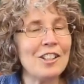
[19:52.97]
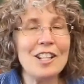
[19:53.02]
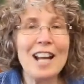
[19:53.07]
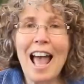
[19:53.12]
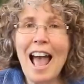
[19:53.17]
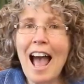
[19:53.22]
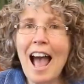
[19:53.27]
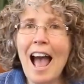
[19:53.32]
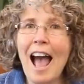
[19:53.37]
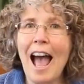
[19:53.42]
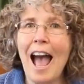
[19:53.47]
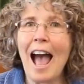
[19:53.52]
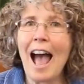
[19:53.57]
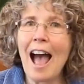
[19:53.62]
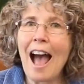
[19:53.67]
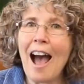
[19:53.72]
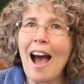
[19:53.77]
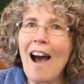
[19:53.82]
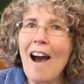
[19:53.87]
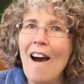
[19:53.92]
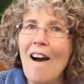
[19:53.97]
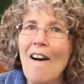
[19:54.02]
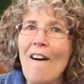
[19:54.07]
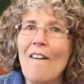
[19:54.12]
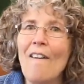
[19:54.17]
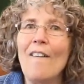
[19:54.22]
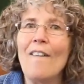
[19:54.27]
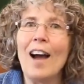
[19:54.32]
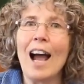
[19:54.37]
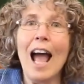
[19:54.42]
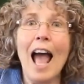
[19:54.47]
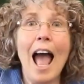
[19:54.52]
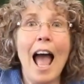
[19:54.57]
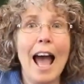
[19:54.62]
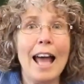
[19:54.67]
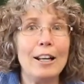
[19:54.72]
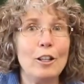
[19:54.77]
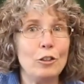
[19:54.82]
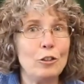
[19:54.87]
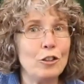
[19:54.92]
now,
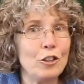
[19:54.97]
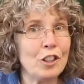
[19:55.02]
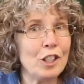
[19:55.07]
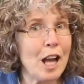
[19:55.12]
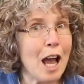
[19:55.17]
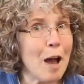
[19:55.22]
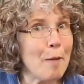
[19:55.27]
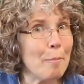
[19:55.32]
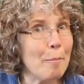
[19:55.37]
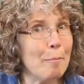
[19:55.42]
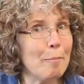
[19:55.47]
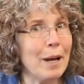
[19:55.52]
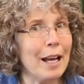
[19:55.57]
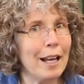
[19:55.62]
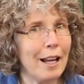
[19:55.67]
and loosen up.